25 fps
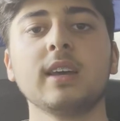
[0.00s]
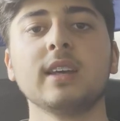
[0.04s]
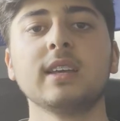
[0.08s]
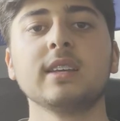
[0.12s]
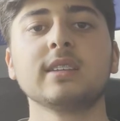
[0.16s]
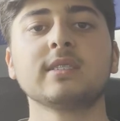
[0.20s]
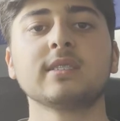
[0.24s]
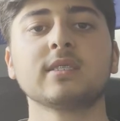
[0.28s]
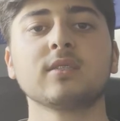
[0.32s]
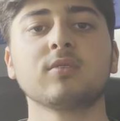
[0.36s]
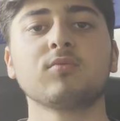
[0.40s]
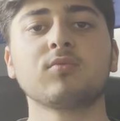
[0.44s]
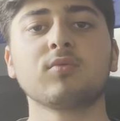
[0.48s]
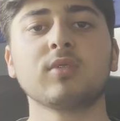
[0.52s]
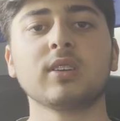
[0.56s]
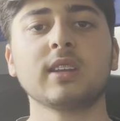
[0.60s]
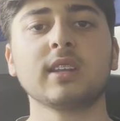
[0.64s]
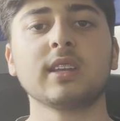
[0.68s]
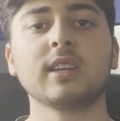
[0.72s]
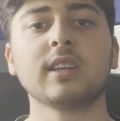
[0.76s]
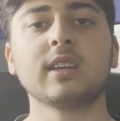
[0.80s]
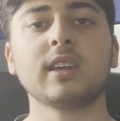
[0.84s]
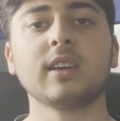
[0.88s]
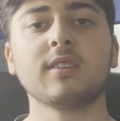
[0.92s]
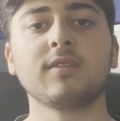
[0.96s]
This is a
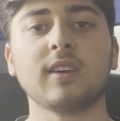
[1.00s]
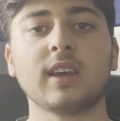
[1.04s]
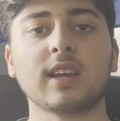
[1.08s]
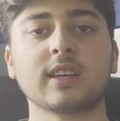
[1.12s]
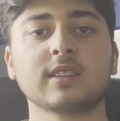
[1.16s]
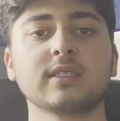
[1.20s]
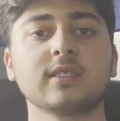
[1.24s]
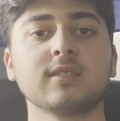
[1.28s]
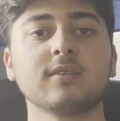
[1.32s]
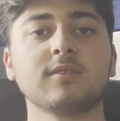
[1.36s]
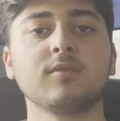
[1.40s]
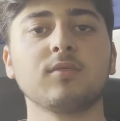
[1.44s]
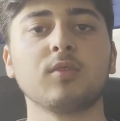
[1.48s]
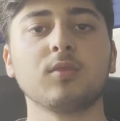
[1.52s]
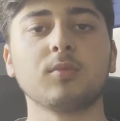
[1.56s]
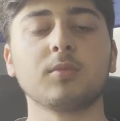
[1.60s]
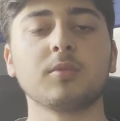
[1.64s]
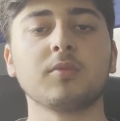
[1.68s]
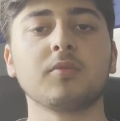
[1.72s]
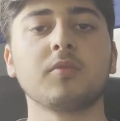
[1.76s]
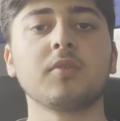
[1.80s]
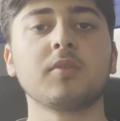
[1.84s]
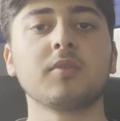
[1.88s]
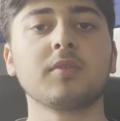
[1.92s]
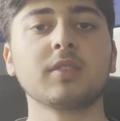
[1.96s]
really effective form
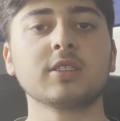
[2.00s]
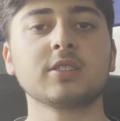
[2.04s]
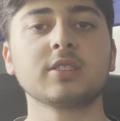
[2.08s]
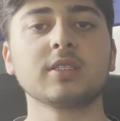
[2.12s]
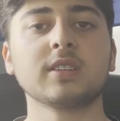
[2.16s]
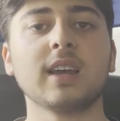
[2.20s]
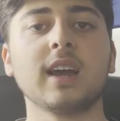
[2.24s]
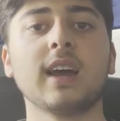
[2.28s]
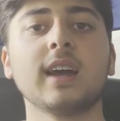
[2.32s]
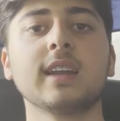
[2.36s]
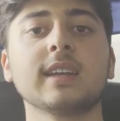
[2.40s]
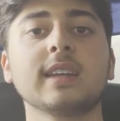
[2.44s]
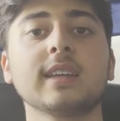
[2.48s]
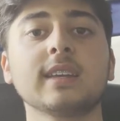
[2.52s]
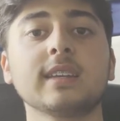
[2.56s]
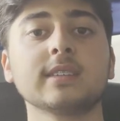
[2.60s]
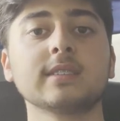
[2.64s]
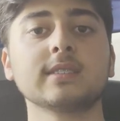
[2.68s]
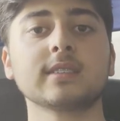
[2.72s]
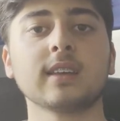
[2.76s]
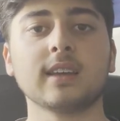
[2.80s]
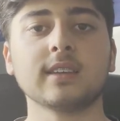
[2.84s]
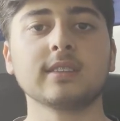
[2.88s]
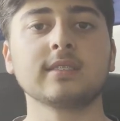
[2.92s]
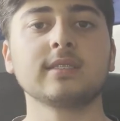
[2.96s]
of revision and it is
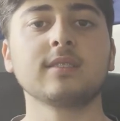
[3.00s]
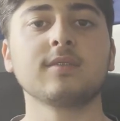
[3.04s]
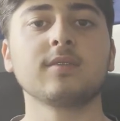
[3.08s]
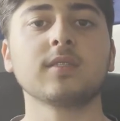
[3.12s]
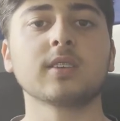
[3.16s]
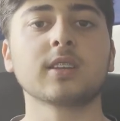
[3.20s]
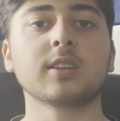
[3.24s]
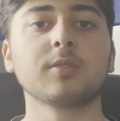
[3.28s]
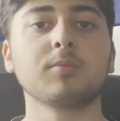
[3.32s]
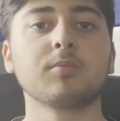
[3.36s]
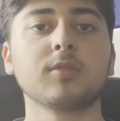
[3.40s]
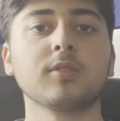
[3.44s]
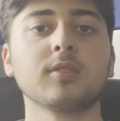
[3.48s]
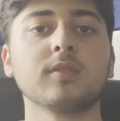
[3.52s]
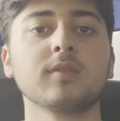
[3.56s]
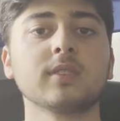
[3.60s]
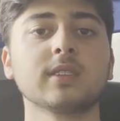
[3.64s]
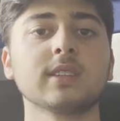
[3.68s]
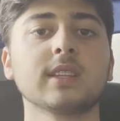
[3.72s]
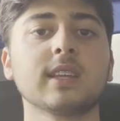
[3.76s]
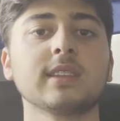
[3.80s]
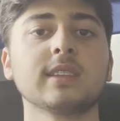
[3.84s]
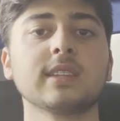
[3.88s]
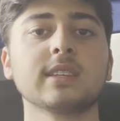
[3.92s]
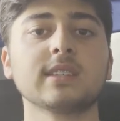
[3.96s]
scientifically
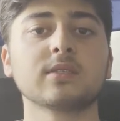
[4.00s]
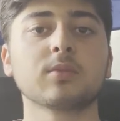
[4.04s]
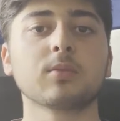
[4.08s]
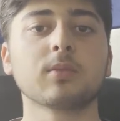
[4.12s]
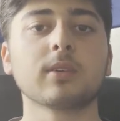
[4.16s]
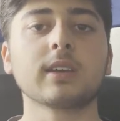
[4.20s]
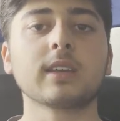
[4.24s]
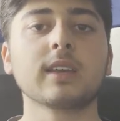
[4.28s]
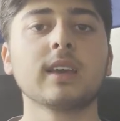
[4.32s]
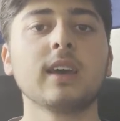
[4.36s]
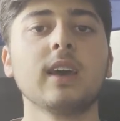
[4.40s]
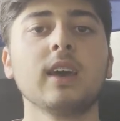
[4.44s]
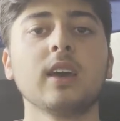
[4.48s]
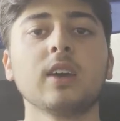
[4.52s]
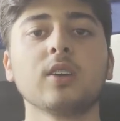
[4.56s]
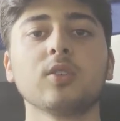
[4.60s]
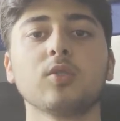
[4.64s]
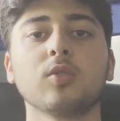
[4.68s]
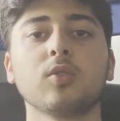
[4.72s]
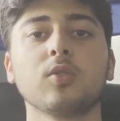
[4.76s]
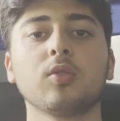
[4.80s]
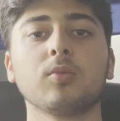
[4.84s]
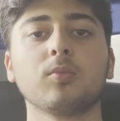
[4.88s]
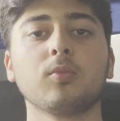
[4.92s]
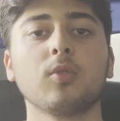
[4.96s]
proven that this way
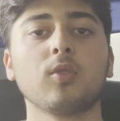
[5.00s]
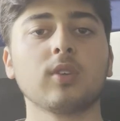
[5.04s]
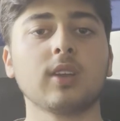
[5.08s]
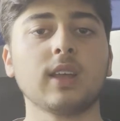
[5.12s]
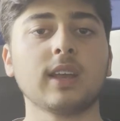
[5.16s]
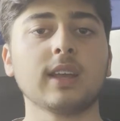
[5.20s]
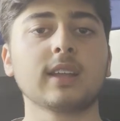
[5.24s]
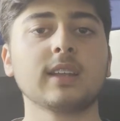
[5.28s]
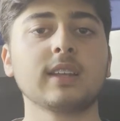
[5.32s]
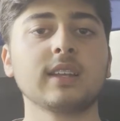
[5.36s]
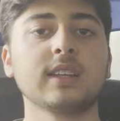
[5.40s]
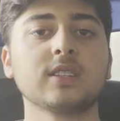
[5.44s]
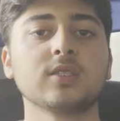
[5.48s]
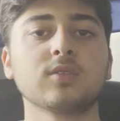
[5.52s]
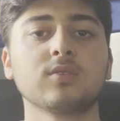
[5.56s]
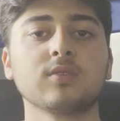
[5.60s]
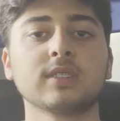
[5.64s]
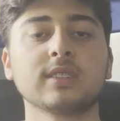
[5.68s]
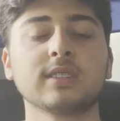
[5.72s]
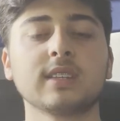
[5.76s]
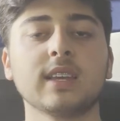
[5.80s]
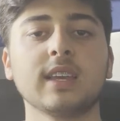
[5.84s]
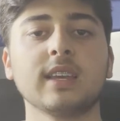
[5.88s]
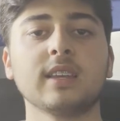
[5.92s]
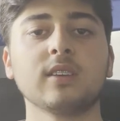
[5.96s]
you're more likely to
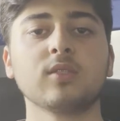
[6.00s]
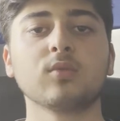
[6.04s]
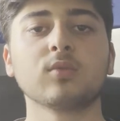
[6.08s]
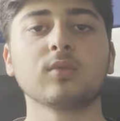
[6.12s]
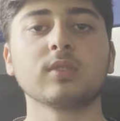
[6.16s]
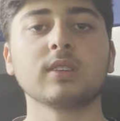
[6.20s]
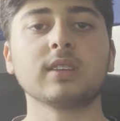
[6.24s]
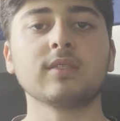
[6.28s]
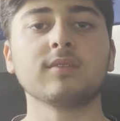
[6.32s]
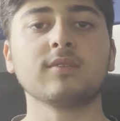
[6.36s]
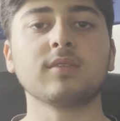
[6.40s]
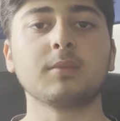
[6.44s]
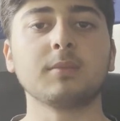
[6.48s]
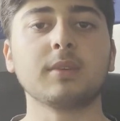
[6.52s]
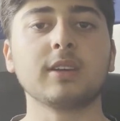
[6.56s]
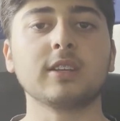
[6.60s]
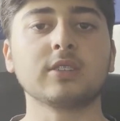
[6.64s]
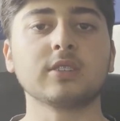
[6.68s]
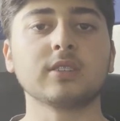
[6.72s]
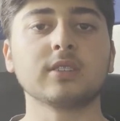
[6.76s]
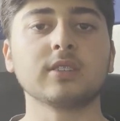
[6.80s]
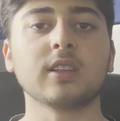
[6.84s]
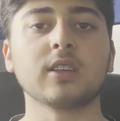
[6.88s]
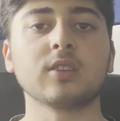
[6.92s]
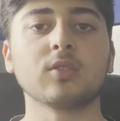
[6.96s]
retain all the
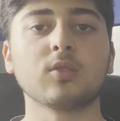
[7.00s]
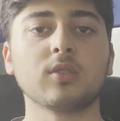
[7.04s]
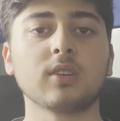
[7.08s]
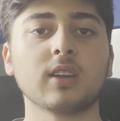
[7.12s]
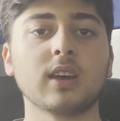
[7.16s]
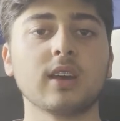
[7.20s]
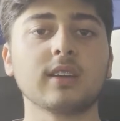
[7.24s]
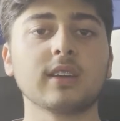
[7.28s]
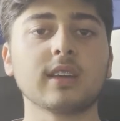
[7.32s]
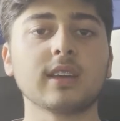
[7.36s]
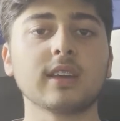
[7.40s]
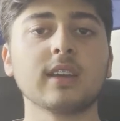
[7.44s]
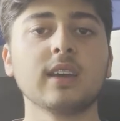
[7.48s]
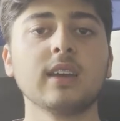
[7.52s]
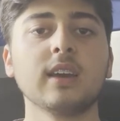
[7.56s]
information that you're learning.